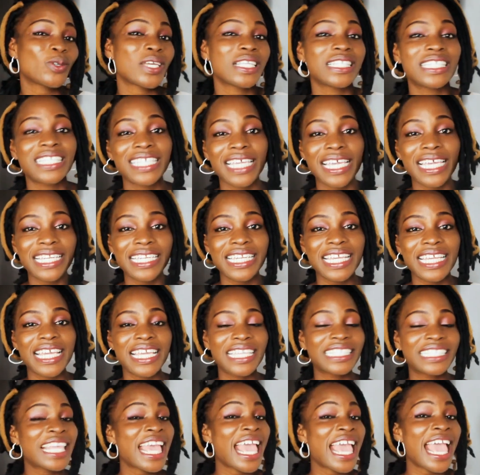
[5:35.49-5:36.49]
28
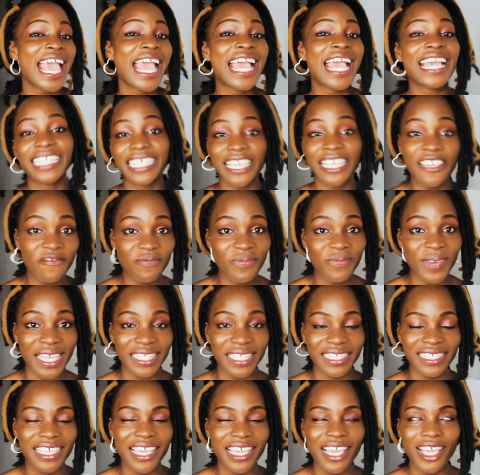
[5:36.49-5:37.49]
days and give
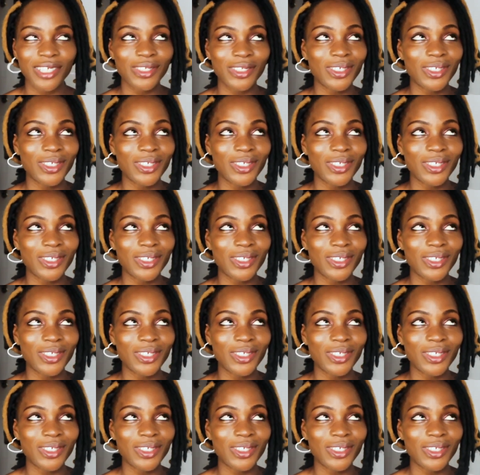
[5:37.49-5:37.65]
birth.